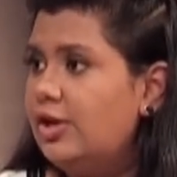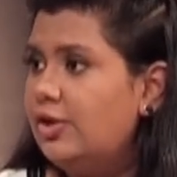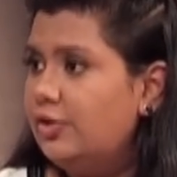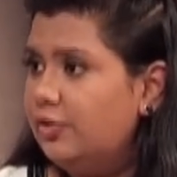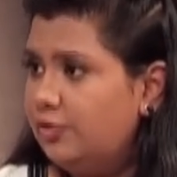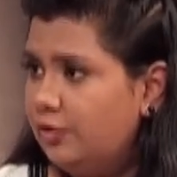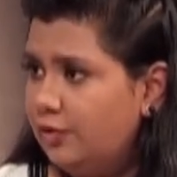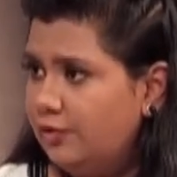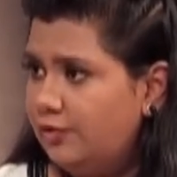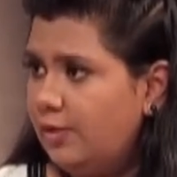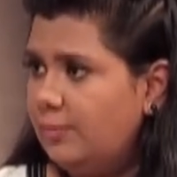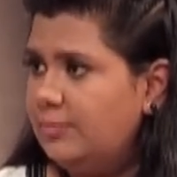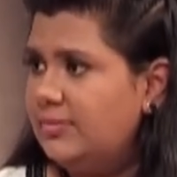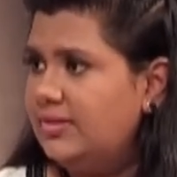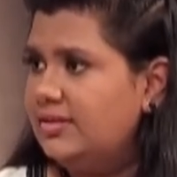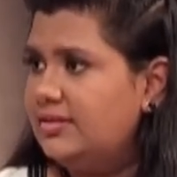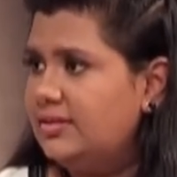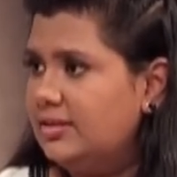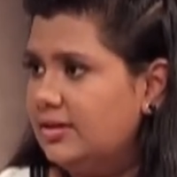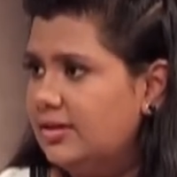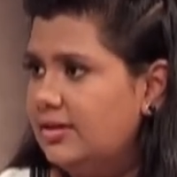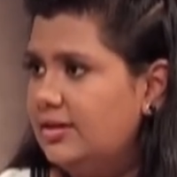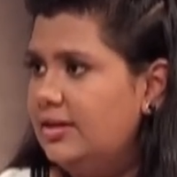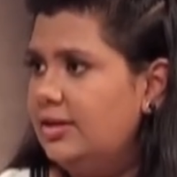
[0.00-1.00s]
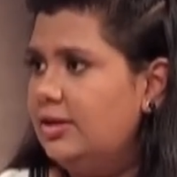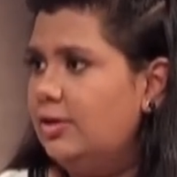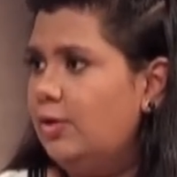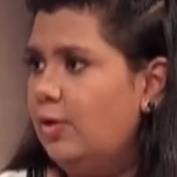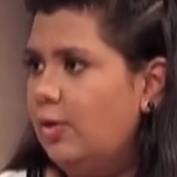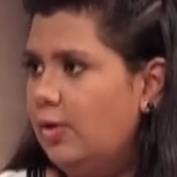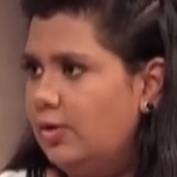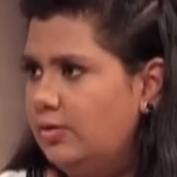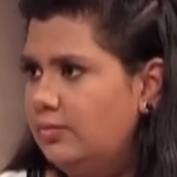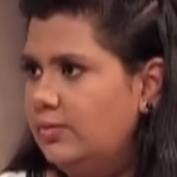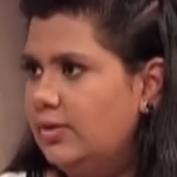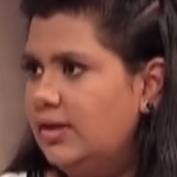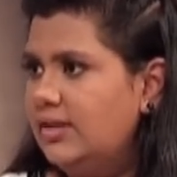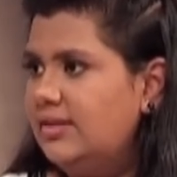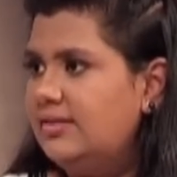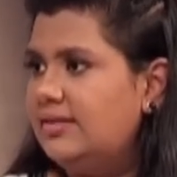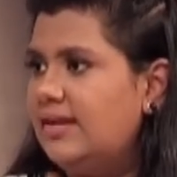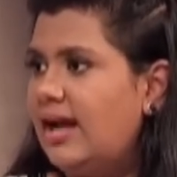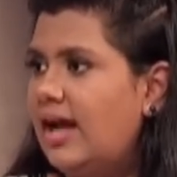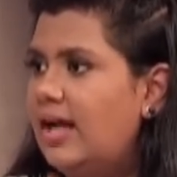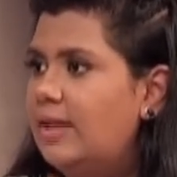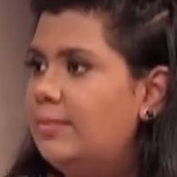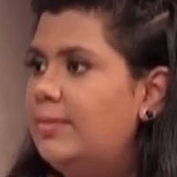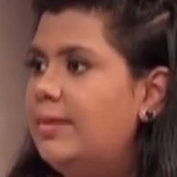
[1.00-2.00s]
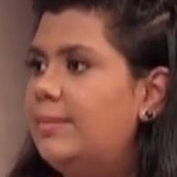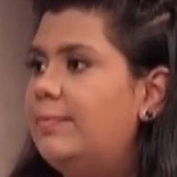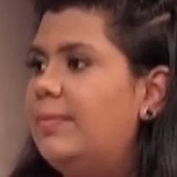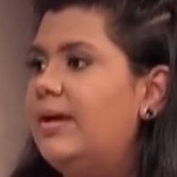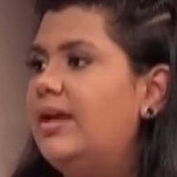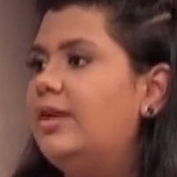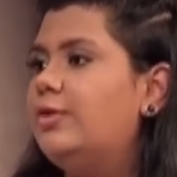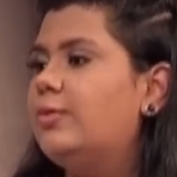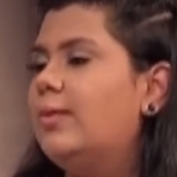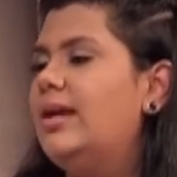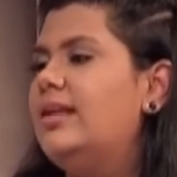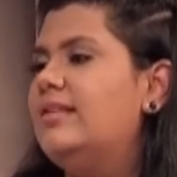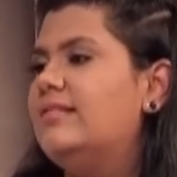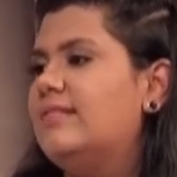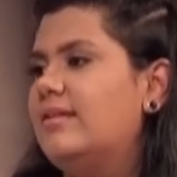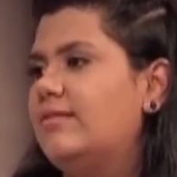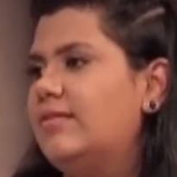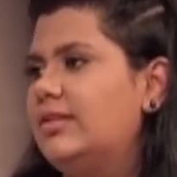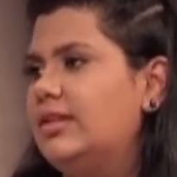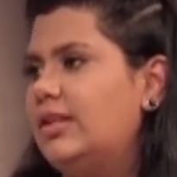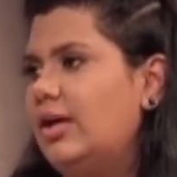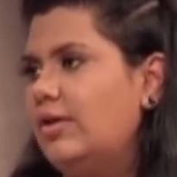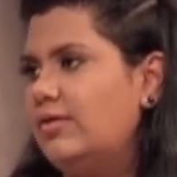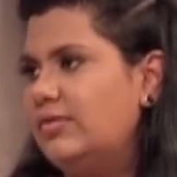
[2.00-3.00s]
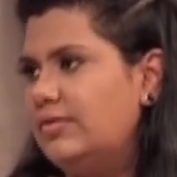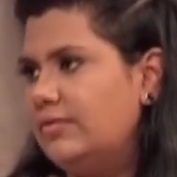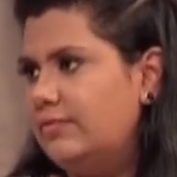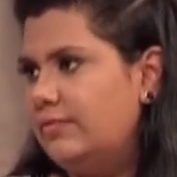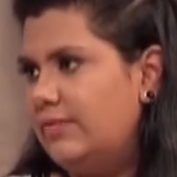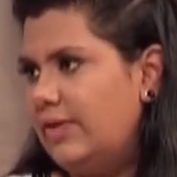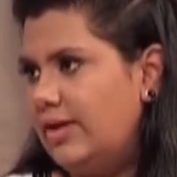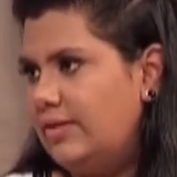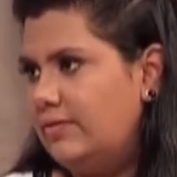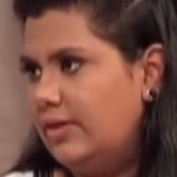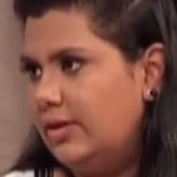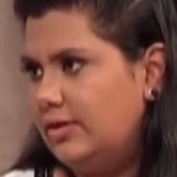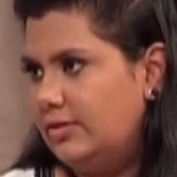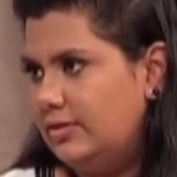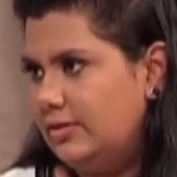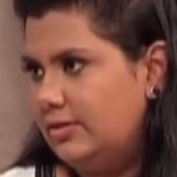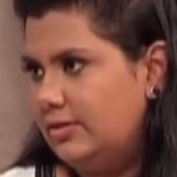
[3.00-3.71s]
So from the third year onwards, I'll be paid 27,500.